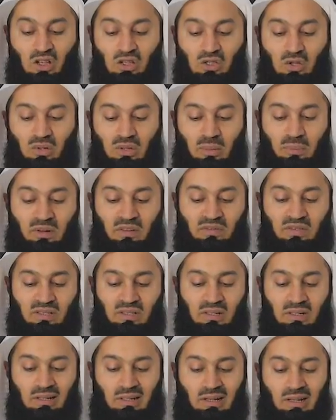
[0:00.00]
So the Prophet
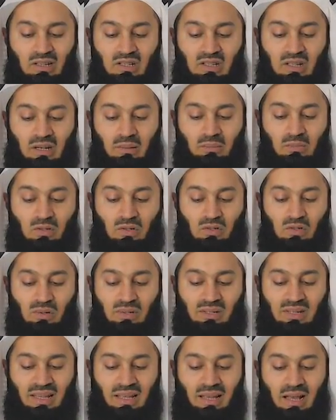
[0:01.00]
sallallahu alayhi wa sallam used to
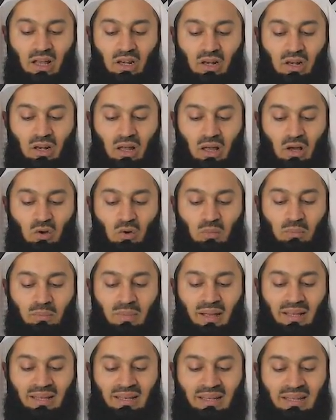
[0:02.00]
say,
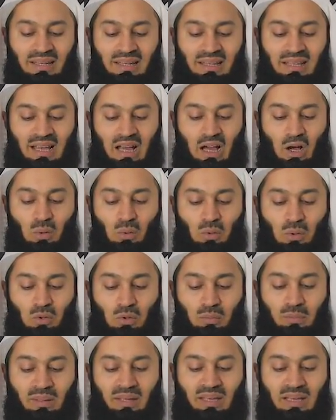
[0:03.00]
Allahumma inni
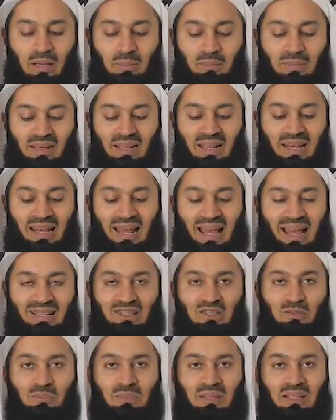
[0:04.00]
a'udhu bika min
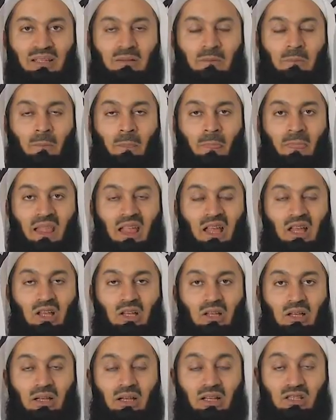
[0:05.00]
al-hadmi.
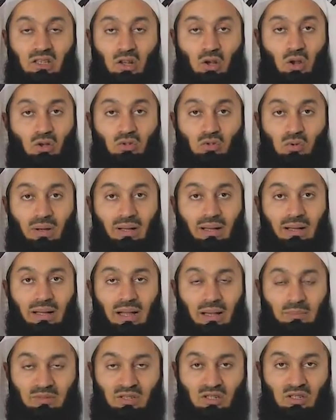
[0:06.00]
It's a long dua,
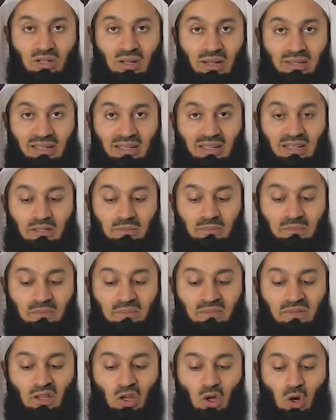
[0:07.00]
I'm just starting it.
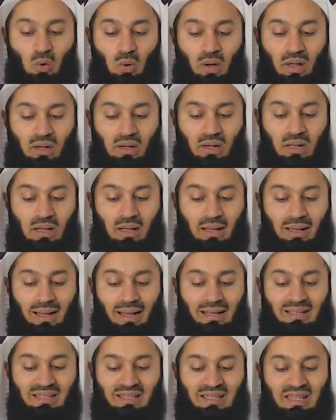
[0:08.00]
Oh Allah,
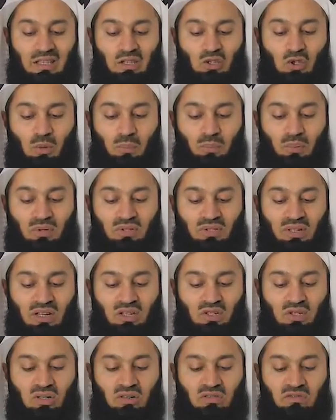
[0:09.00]
I seek your
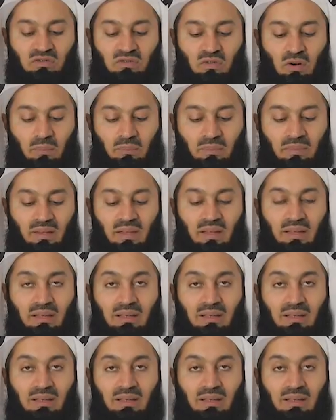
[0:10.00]
protection from